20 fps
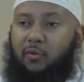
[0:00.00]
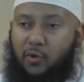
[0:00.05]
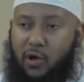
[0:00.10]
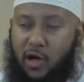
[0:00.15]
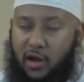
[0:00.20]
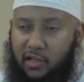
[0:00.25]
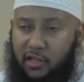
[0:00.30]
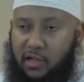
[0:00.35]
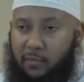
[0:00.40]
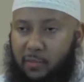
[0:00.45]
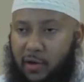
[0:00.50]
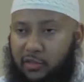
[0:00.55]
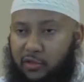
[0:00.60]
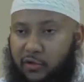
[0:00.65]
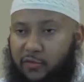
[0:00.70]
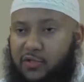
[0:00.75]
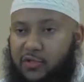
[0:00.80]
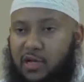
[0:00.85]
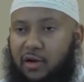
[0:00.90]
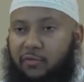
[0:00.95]
We are in the
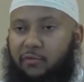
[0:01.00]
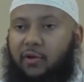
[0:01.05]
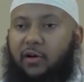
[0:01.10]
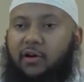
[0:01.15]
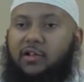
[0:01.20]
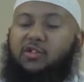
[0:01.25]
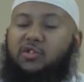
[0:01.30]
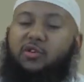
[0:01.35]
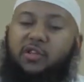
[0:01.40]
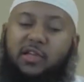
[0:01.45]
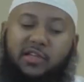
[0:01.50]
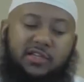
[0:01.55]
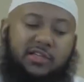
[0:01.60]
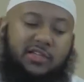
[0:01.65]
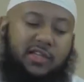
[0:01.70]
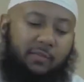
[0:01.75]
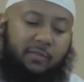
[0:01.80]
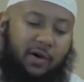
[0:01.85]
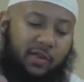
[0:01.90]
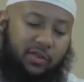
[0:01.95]
month of Safar. So this
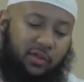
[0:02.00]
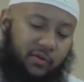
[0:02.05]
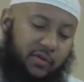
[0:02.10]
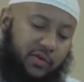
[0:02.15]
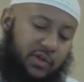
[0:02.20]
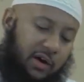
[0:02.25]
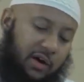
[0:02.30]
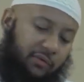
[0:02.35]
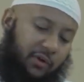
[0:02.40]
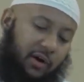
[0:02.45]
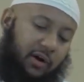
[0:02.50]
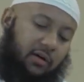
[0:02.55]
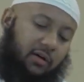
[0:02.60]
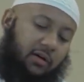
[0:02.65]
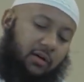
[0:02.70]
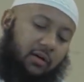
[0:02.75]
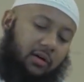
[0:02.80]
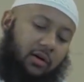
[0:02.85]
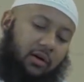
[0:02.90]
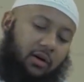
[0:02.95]
is the month of
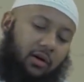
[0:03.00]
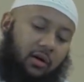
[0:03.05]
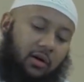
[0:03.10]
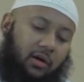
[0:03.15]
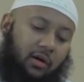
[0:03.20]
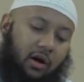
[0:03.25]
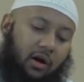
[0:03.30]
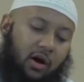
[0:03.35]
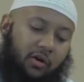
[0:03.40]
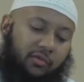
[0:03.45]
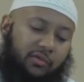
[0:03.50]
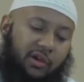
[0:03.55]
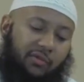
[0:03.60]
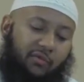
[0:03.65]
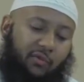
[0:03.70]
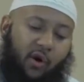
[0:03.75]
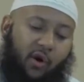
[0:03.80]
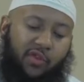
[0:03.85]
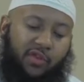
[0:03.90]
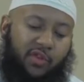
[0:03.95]
Safar of the
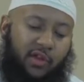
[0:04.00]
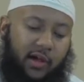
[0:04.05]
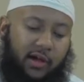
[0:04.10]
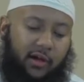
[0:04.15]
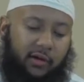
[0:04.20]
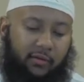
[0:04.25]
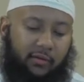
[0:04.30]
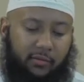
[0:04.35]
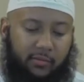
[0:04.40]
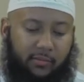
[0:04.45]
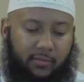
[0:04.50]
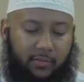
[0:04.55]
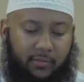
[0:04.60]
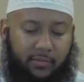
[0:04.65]
4th year.